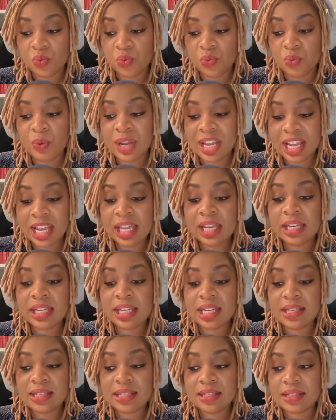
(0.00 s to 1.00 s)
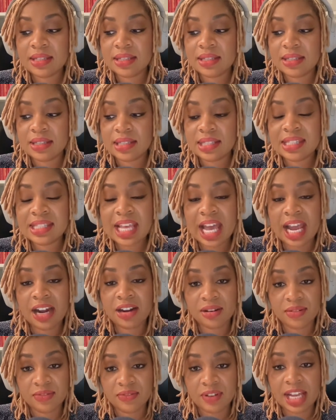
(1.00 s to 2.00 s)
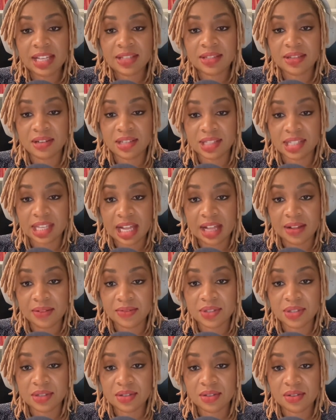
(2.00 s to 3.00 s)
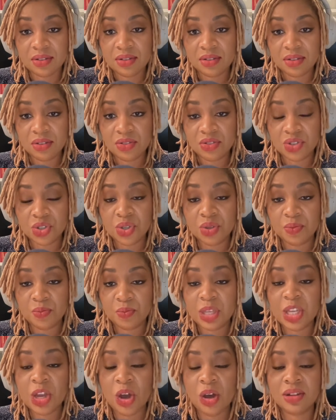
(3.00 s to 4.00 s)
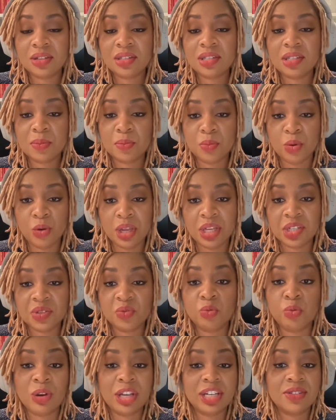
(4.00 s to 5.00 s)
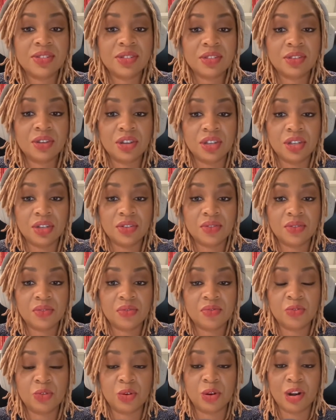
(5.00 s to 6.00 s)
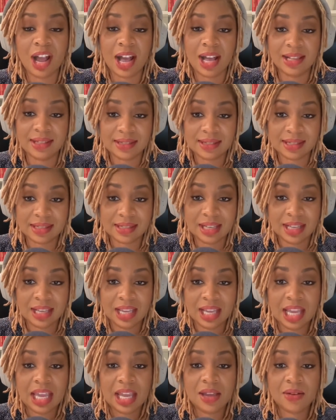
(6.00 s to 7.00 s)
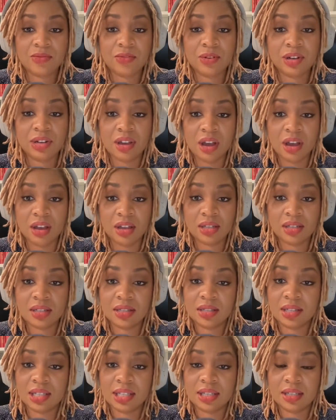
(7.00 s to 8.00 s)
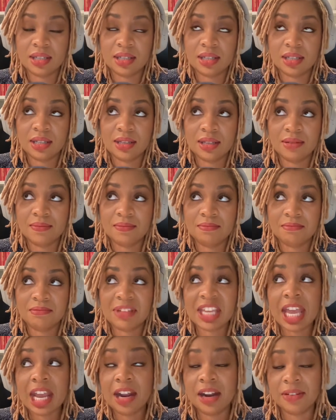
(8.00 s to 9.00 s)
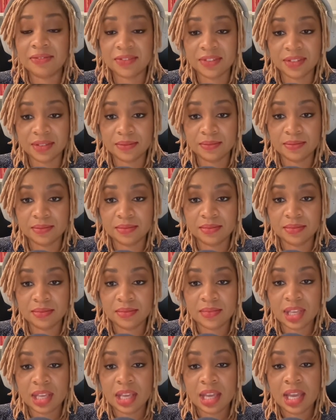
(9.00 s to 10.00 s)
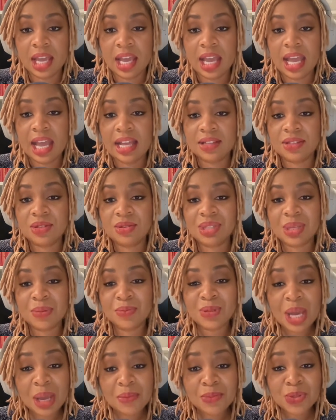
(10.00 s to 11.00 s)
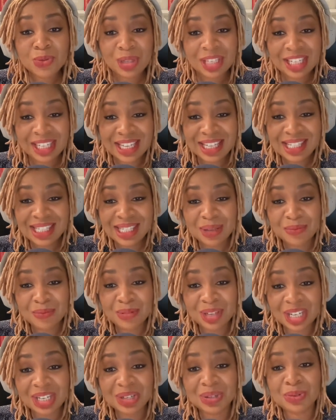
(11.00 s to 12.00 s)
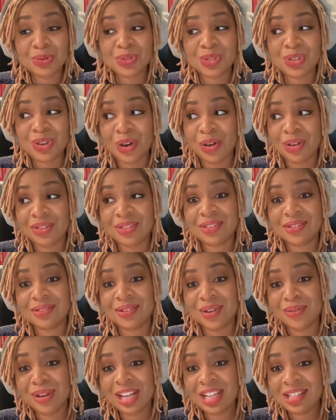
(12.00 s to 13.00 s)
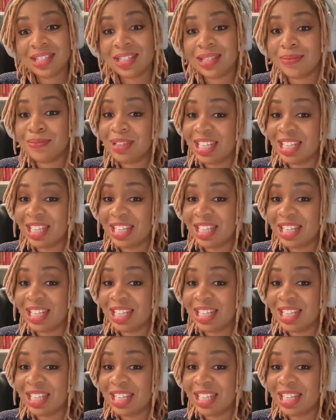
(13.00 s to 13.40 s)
we can sacrifice ourselves to, beyond the point of what is good for us if we're not careful and so sometimes we need somebody who's gone through it to be